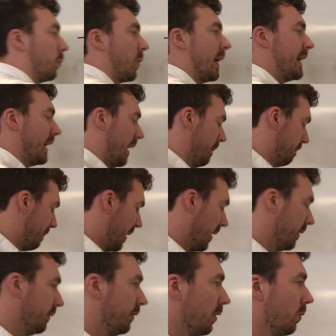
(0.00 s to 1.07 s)
right
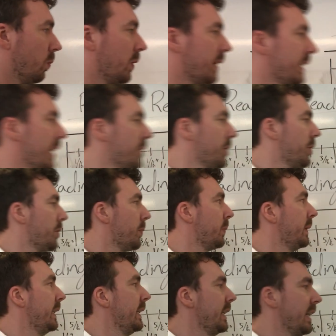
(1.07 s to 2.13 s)
above where that
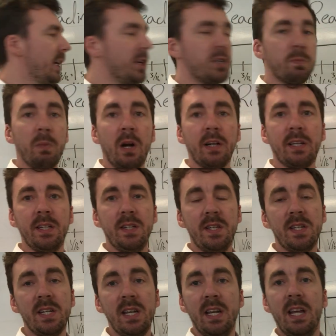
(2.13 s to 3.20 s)
3-inch mark is,